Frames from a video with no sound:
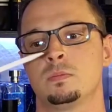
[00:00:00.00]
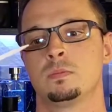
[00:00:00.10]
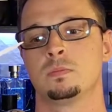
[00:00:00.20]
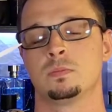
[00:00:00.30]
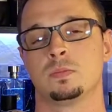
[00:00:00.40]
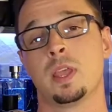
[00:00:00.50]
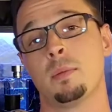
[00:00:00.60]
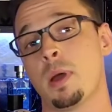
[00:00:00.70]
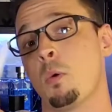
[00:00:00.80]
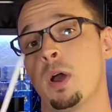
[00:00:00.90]
Mm.
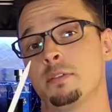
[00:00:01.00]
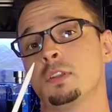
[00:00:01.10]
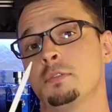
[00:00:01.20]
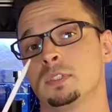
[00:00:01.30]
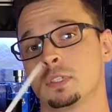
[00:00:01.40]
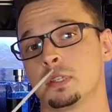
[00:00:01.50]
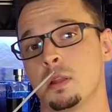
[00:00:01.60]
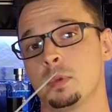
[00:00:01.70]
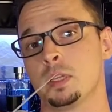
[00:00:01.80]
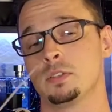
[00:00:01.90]
and my wife loves this
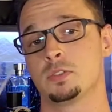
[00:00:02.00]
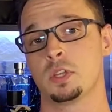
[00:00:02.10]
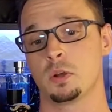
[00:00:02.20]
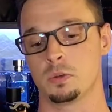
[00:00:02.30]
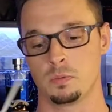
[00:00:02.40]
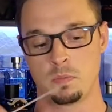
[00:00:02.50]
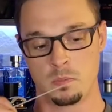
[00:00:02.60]
on me so